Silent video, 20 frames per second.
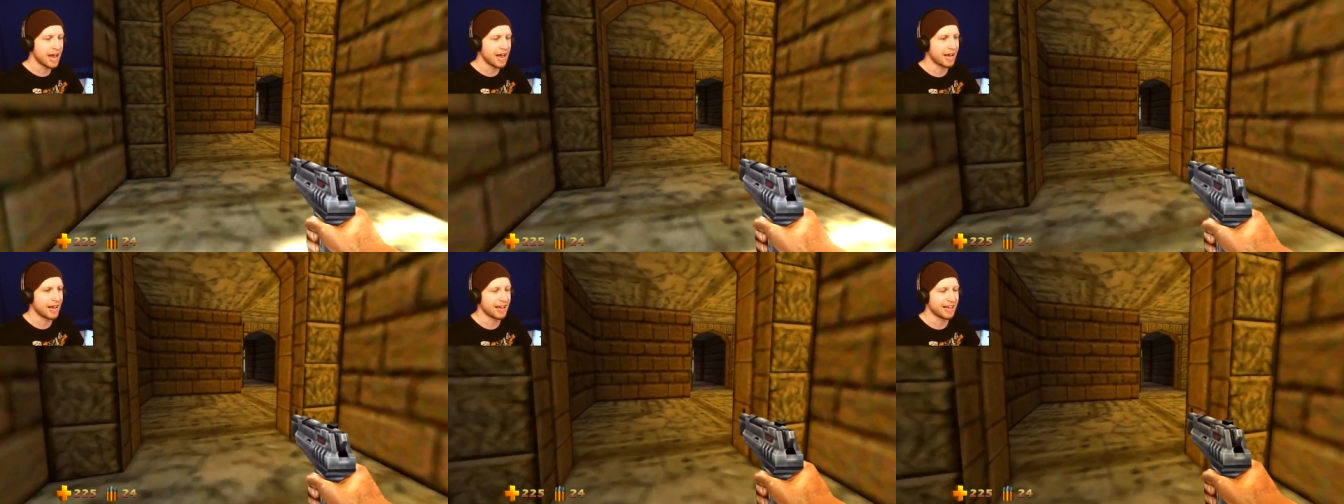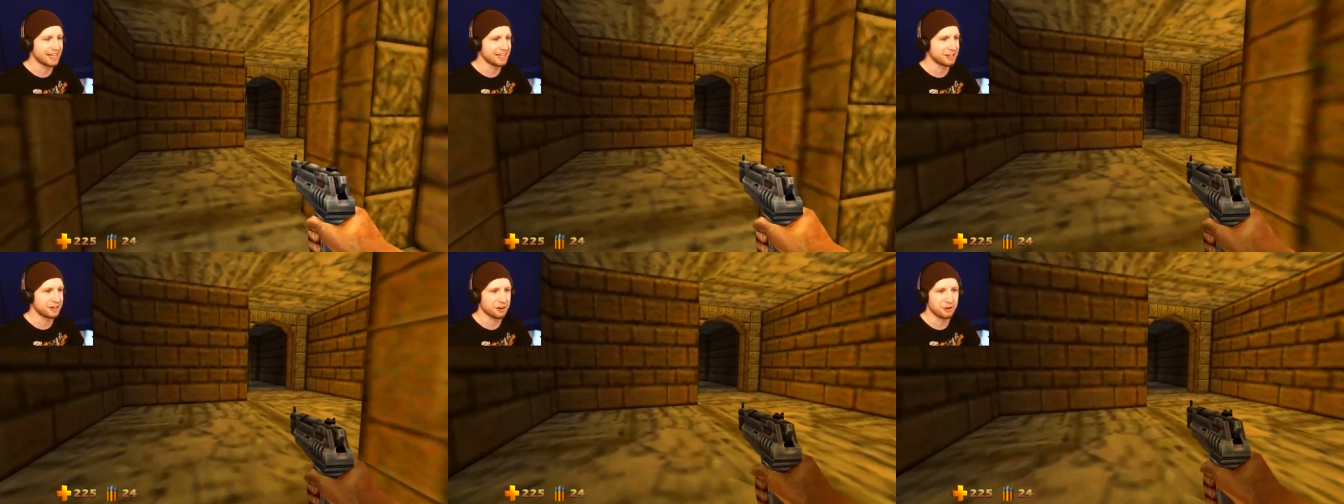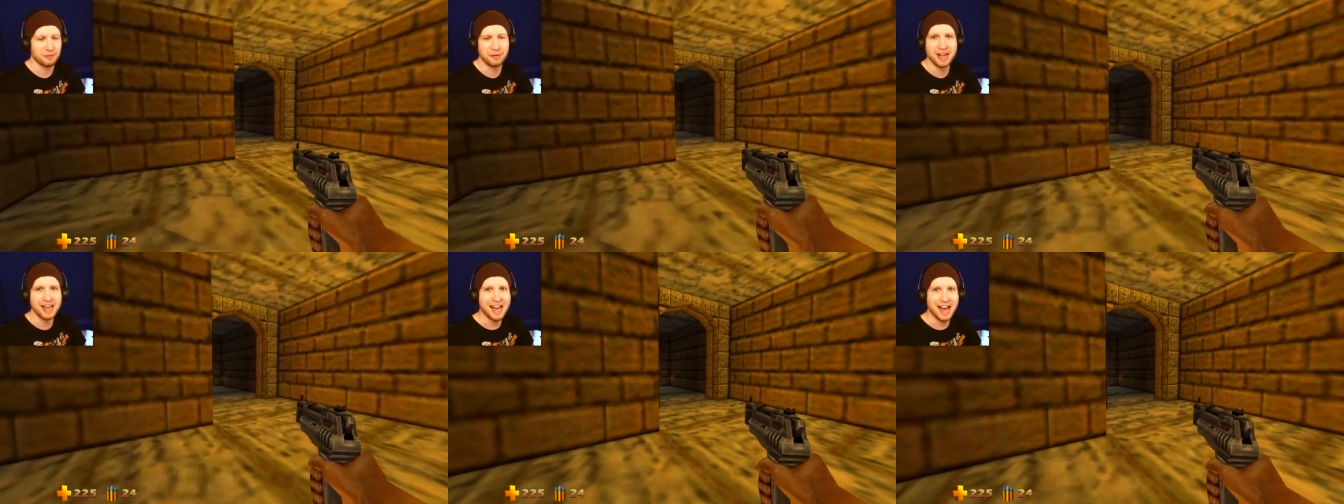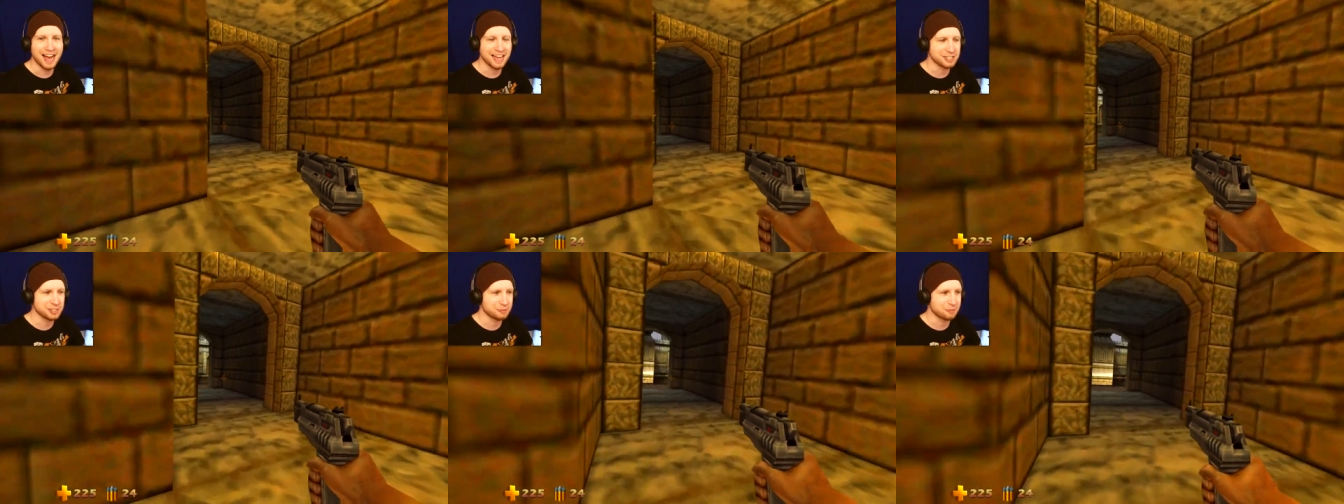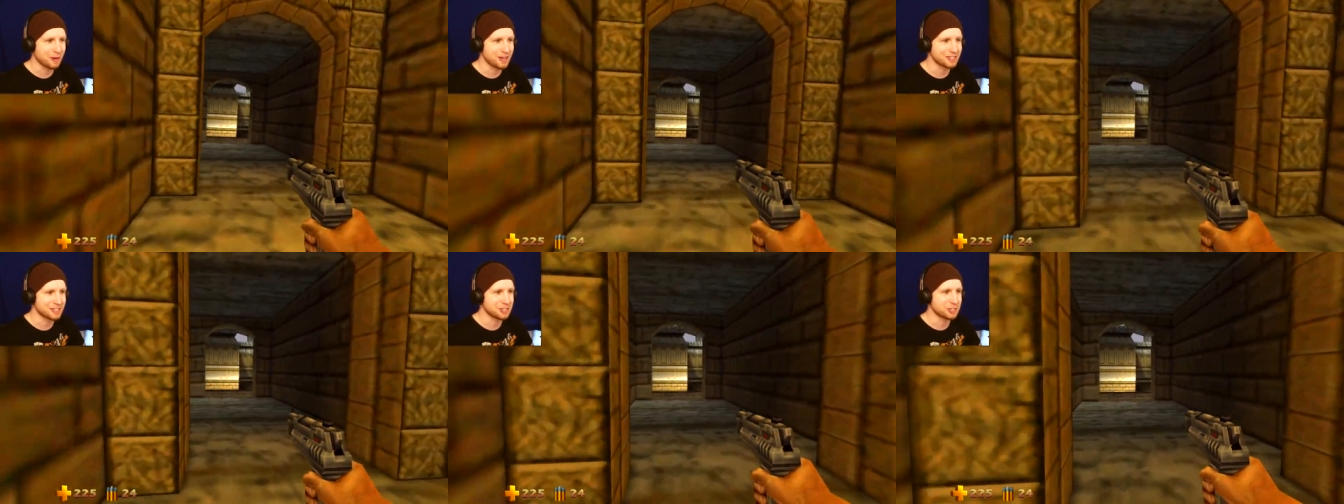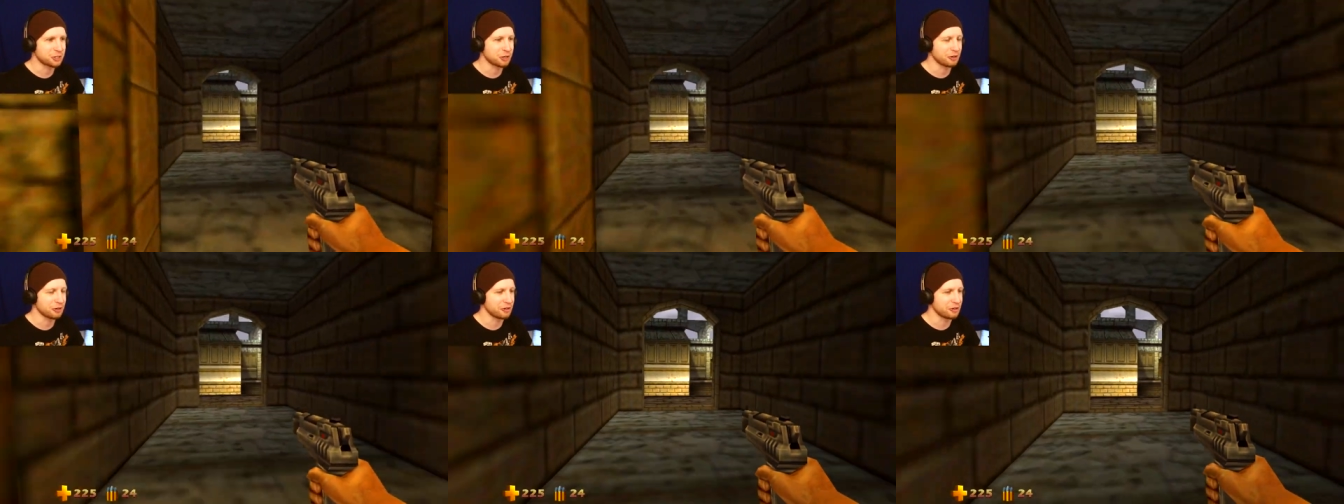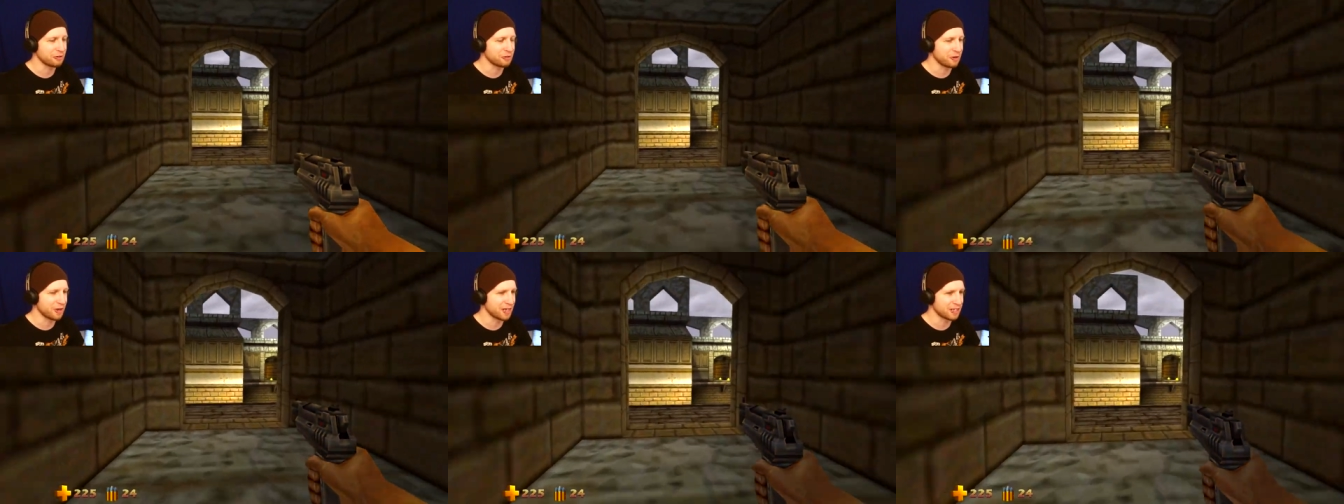Uh, you know, I just wanted to show
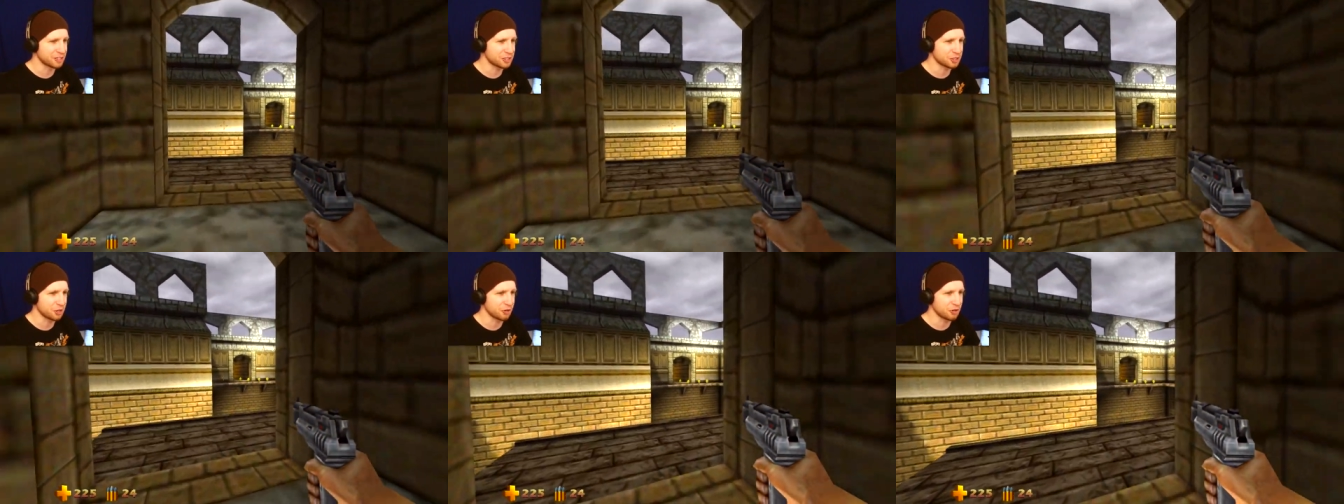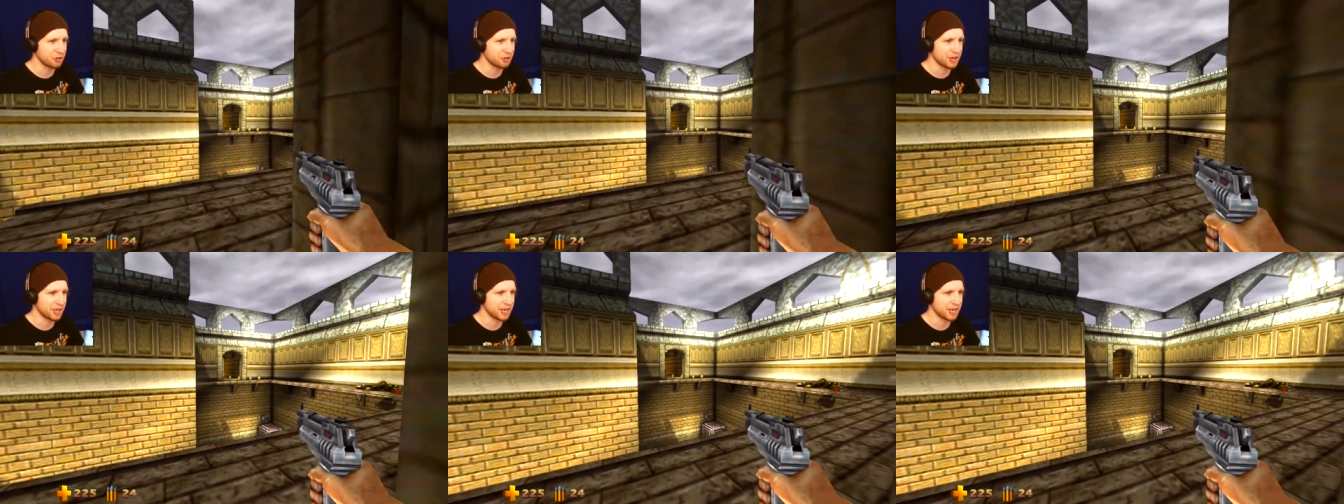you, uh, show you